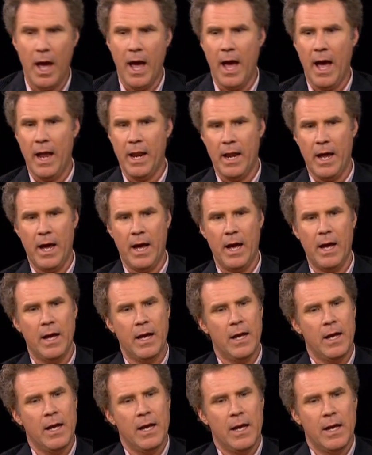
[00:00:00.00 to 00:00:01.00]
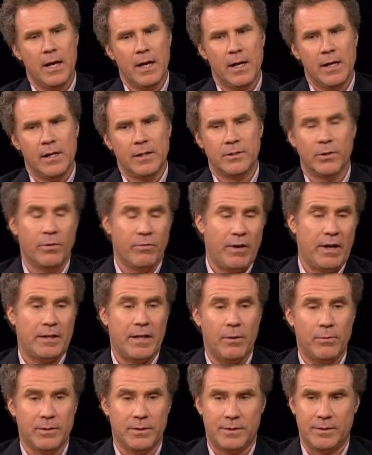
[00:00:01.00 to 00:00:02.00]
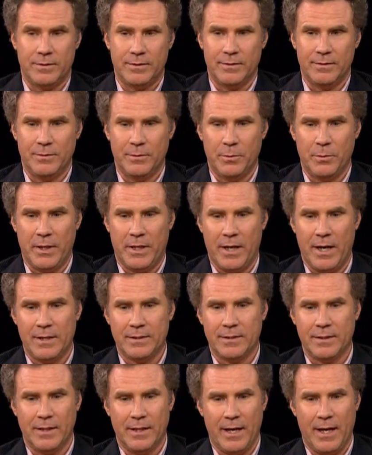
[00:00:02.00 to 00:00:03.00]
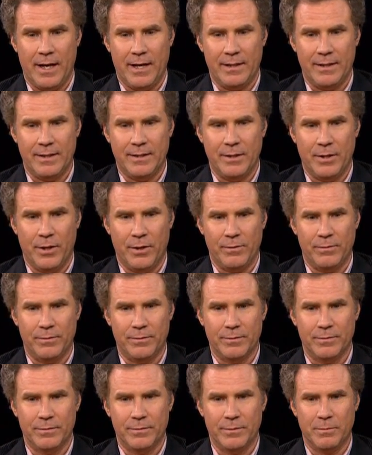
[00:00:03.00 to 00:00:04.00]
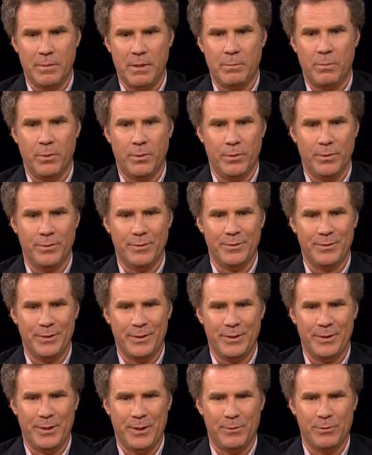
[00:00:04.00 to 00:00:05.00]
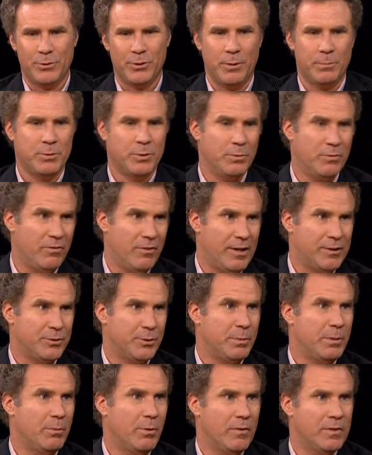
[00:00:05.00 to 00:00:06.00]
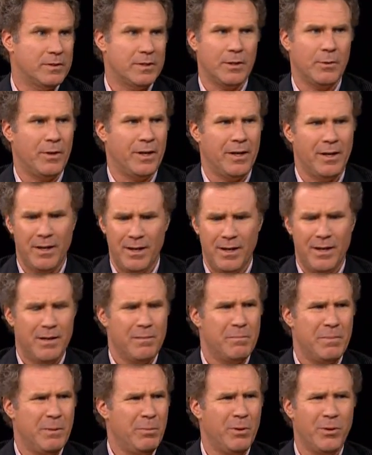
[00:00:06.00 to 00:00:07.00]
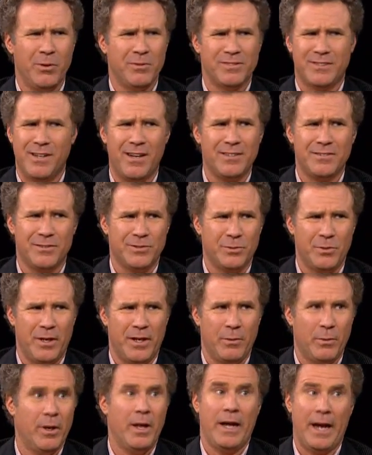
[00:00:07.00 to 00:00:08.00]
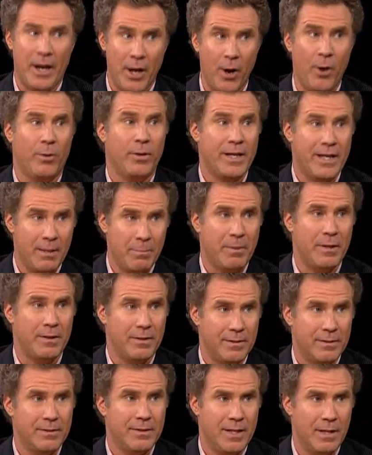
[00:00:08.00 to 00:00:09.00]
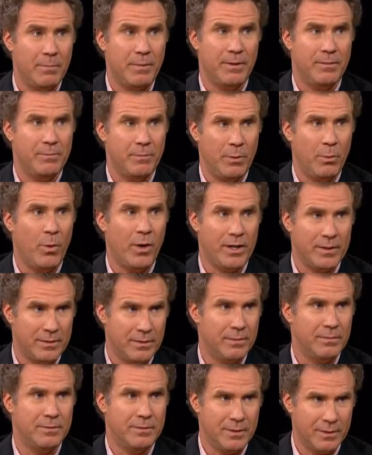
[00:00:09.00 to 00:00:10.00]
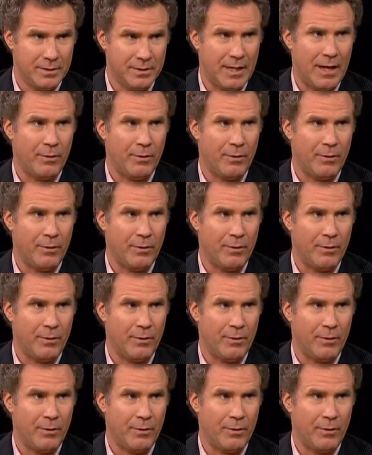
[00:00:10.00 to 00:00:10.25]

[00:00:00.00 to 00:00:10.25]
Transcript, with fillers: and, uh, so, in fact, that was we constantly had you know people, you know, script supervisor, people on the set going, people don't talk this way. We're like, I know, keep yeah. it, keep it. We want it to, to